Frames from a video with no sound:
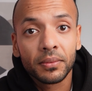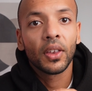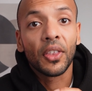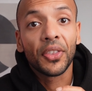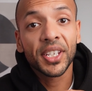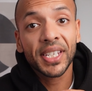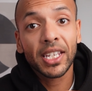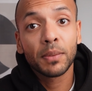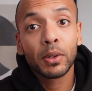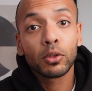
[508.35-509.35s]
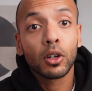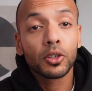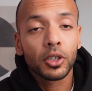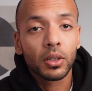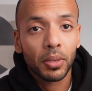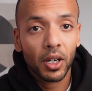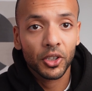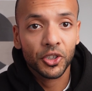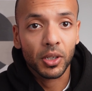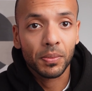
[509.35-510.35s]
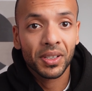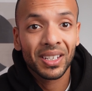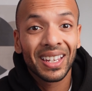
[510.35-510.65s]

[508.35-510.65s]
This is how you build long-term partnerships.